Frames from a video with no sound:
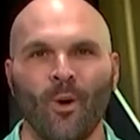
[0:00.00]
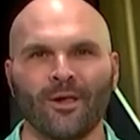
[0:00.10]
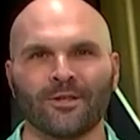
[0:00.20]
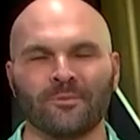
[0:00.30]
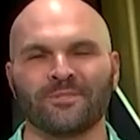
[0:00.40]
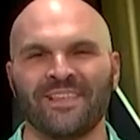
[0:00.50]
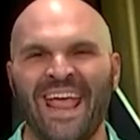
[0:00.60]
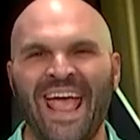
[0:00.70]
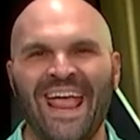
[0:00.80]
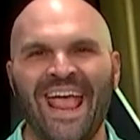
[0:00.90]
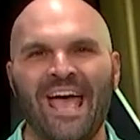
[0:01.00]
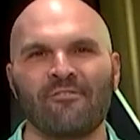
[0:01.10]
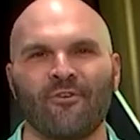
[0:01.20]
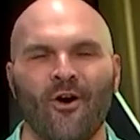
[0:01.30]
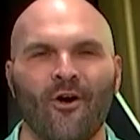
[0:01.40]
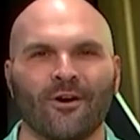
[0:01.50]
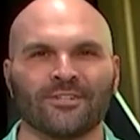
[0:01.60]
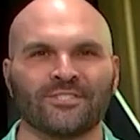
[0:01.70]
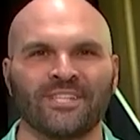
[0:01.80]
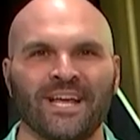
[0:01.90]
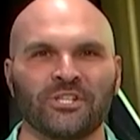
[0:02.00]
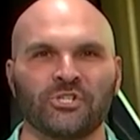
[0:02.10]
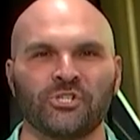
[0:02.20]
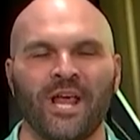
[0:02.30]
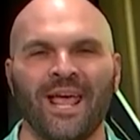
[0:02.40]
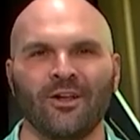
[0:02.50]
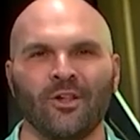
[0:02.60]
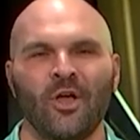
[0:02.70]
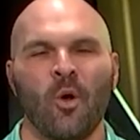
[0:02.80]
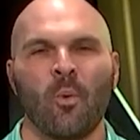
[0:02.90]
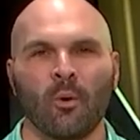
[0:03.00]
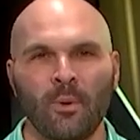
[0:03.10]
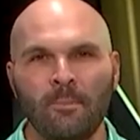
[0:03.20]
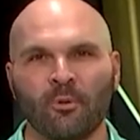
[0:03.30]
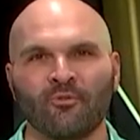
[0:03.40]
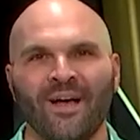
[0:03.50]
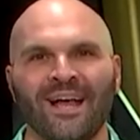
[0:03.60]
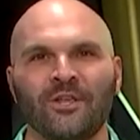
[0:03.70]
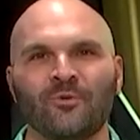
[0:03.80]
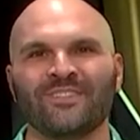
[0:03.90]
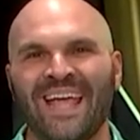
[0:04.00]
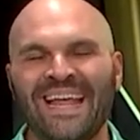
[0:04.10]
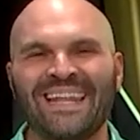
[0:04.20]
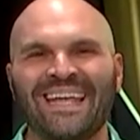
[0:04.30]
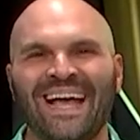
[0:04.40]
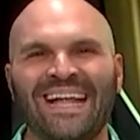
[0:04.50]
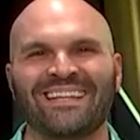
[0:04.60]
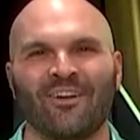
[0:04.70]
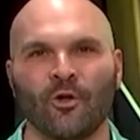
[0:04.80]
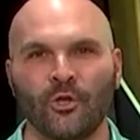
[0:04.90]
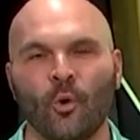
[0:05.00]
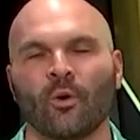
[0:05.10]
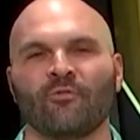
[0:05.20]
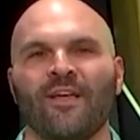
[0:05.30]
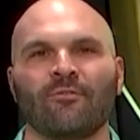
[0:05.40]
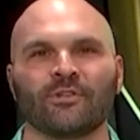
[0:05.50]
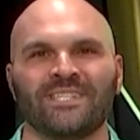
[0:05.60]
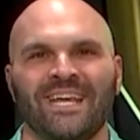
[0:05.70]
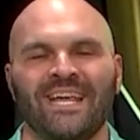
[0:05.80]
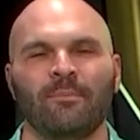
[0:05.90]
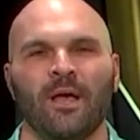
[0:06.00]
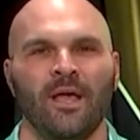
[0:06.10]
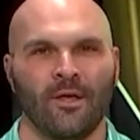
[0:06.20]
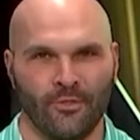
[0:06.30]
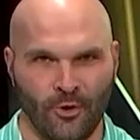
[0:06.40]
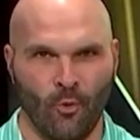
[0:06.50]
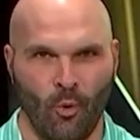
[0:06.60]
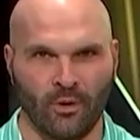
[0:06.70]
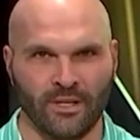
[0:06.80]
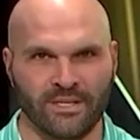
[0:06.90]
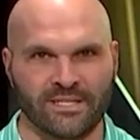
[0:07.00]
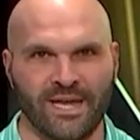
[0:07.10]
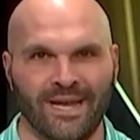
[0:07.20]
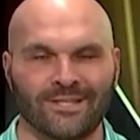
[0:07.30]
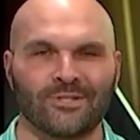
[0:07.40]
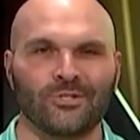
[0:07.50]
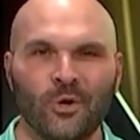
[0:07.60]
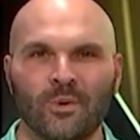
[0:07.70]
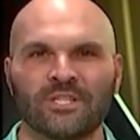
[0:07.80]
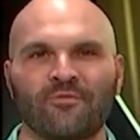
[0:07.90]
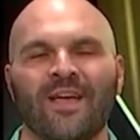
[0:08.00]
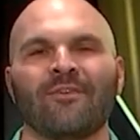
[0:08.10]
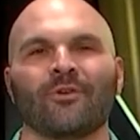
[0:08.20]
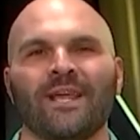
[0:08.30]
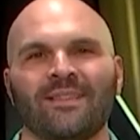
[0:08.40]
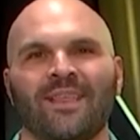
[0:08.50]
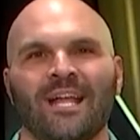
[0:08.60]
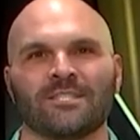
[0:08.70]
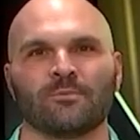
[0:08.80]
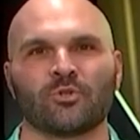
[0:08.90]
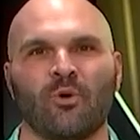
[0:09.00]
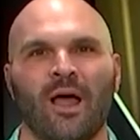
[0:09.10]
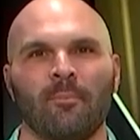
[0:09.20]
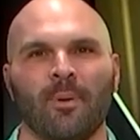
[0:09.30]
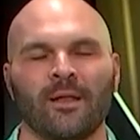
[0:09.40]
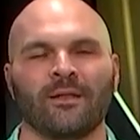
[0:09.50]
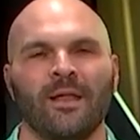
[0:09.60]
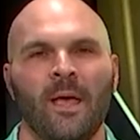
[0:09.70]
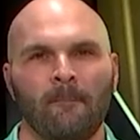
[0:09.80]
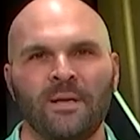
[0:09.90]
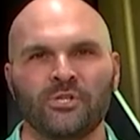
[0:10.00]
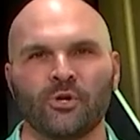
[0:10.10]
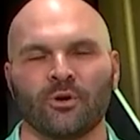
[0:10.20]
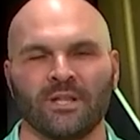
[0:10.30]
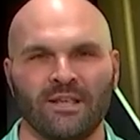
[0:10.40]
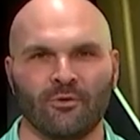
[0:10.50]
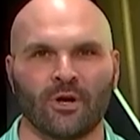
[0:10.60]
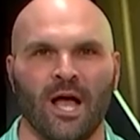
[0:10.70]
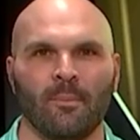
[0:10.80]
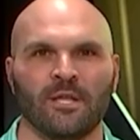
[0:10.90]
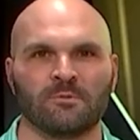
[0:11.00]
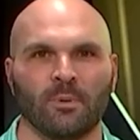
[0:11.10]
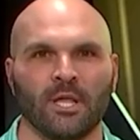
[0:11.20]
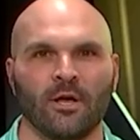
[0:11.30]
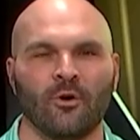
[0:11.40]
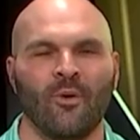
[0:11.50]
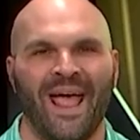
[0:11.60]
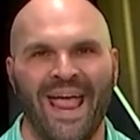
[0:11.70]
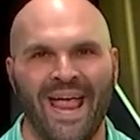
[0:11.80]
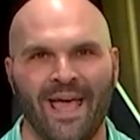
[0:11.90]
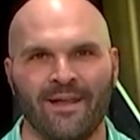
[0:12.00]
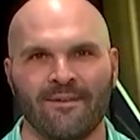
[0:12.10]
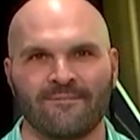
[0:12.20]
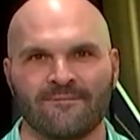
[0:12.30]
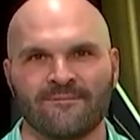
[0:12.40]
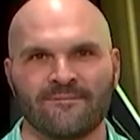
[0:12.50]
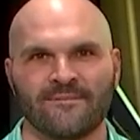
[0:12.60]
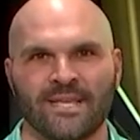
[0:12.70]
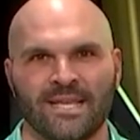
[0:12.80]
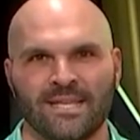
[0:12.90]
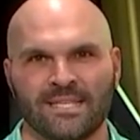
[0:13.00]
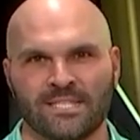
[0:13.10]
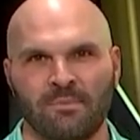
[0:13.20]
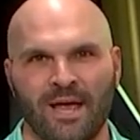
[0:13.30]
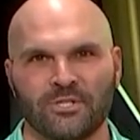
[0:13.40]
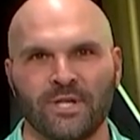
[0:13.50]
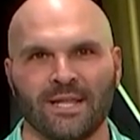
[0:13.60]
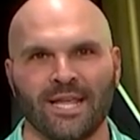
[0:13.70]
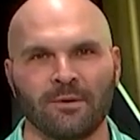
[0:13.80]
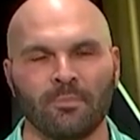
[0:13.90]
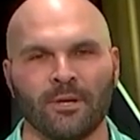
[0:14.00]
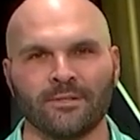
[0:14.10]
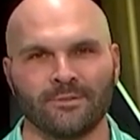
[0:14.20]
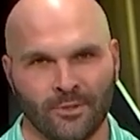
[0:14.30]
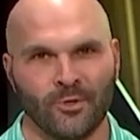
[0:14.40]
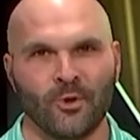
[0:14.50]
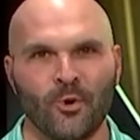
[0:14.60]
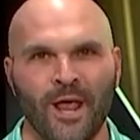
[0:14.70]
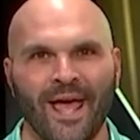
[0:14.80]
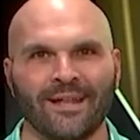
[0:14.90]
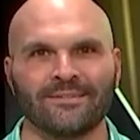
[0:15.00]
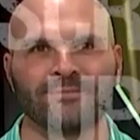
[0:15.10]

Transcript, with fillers: Welcome to the AFR Saints channel, where we provide you daily content on your favorite team, the New Orleans Saints. Do us a favor and hit that subscribe button. Be sure to leave your comments below and smash that like button. Who dat?